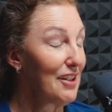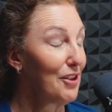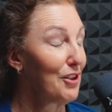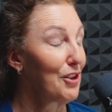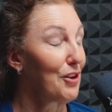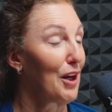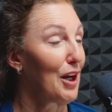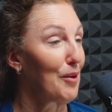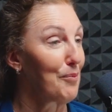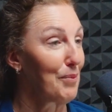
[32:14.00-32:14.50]
know
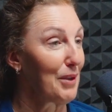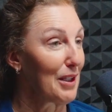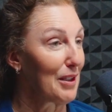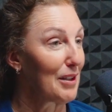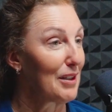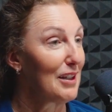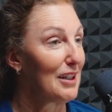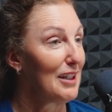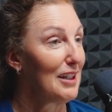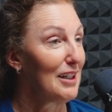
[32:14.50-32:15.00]
you're helping
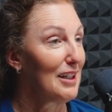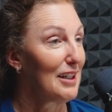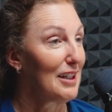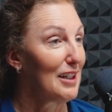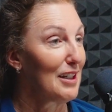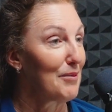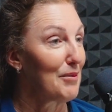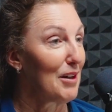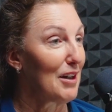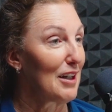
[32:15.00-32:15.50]

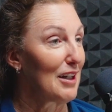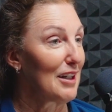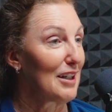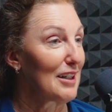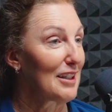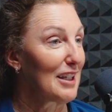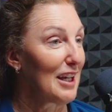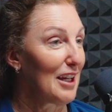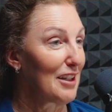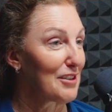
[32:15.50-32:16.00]

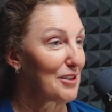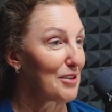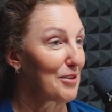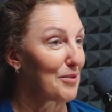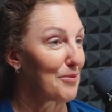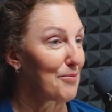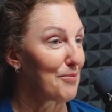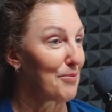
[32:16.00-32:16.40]
cancer